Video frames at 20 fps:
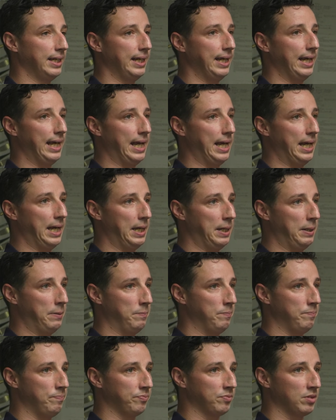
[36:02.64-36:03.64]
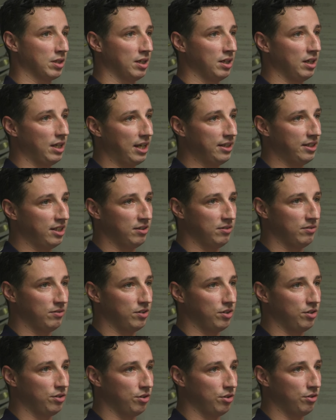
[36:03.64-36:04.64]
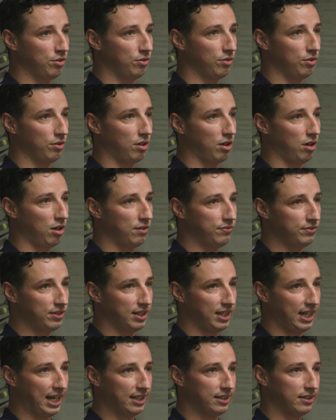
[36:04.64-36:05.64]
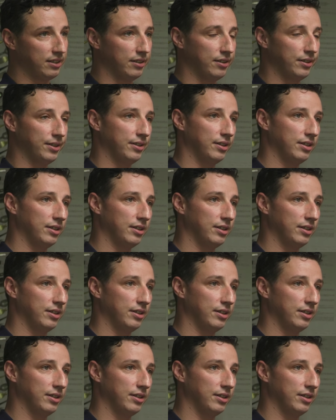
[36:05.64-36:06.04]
And then, after that,